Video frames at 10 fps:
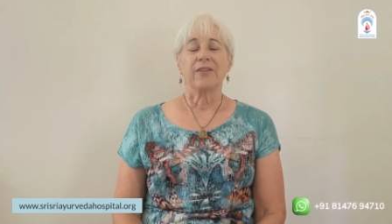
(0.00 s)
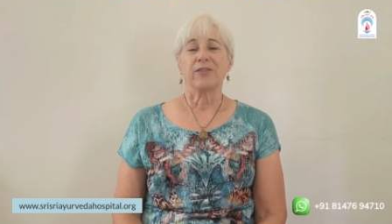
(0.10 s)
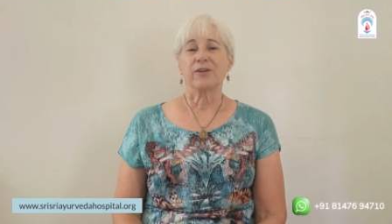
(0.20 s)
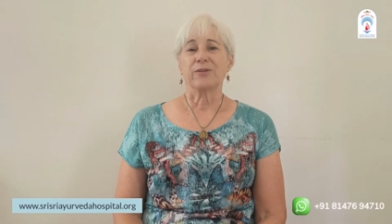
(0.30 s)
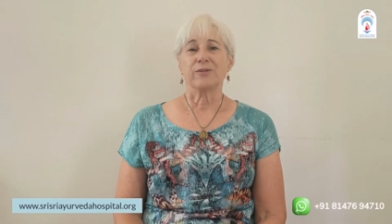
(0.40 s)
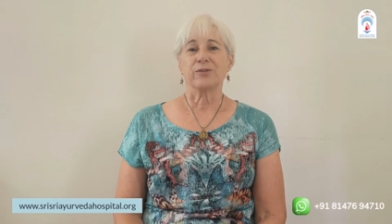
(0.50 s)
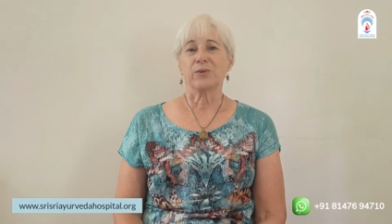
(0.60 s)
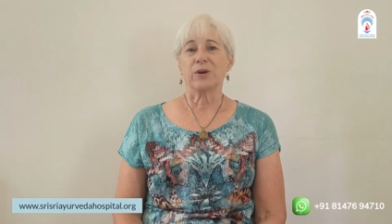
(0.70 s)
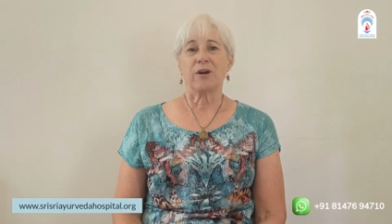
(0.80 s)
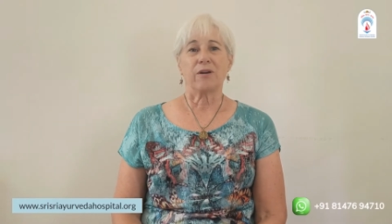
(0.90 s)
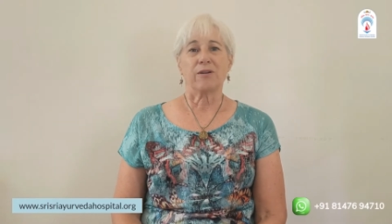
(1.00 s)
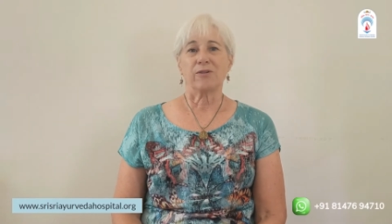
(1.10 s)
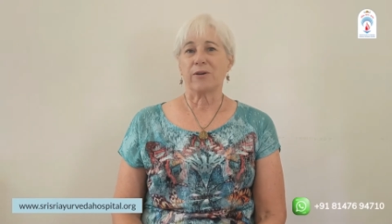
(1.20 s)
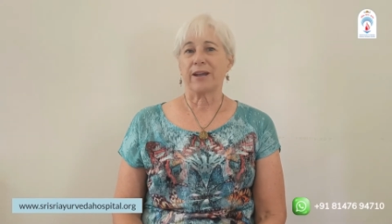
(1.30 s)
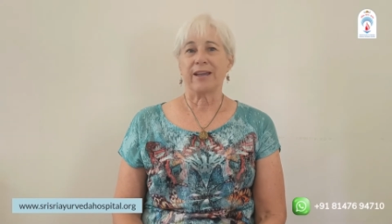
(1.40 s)
and those were all
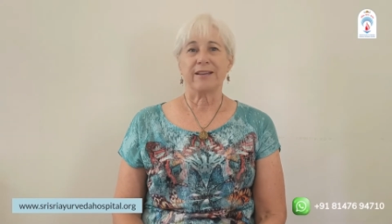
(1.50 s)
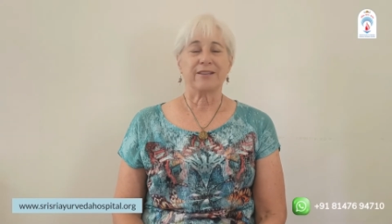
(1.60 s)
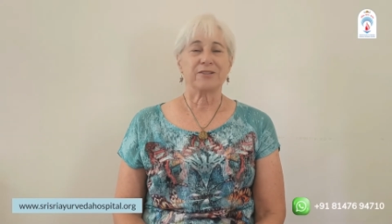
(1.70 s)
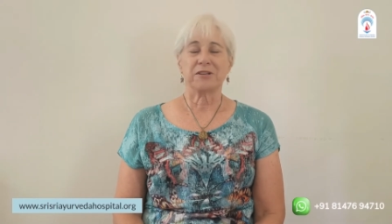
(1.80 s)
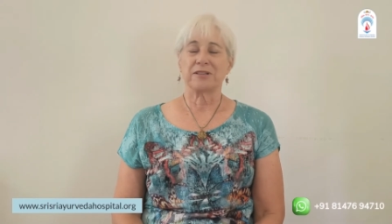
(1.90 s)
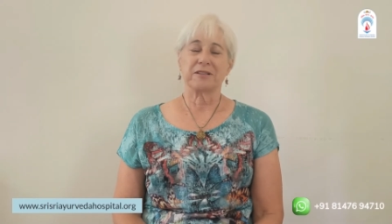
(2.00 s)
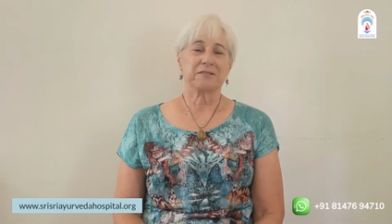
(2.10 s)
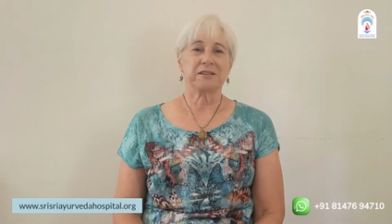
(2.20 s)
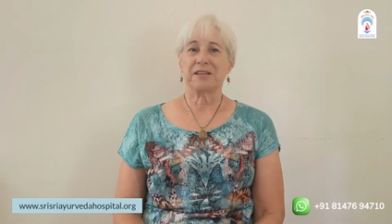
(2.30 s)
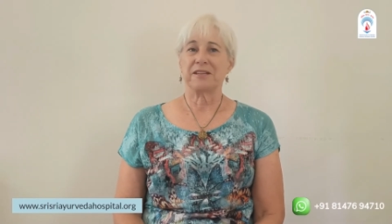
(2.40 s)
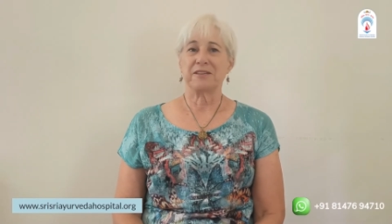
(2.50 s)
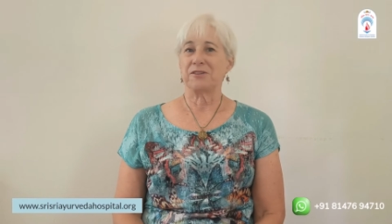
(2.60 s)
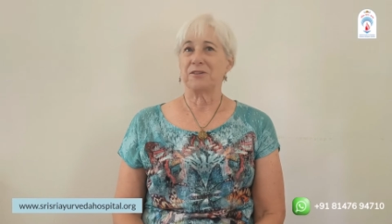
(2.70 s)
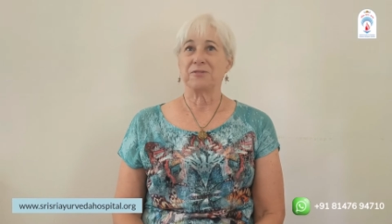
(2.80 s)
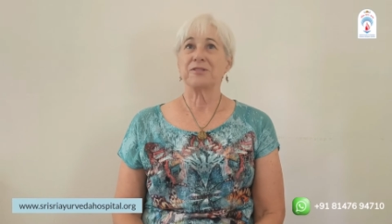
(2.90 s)
great. It took a little
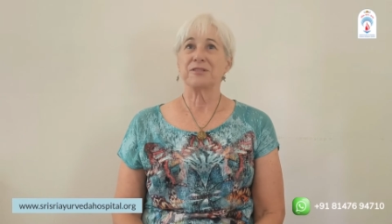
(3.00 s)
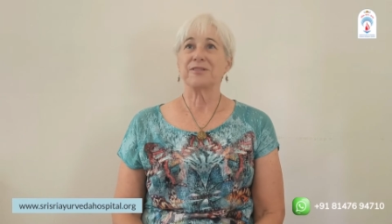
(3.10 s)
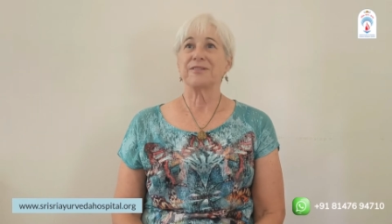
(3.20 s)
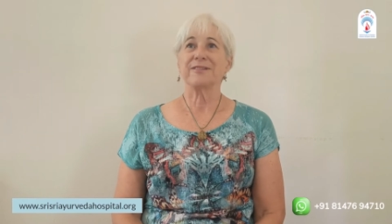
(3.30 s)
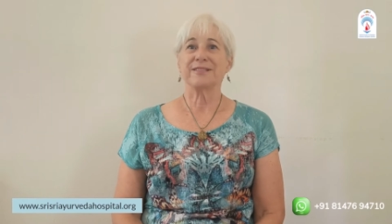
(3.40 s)
getting used to,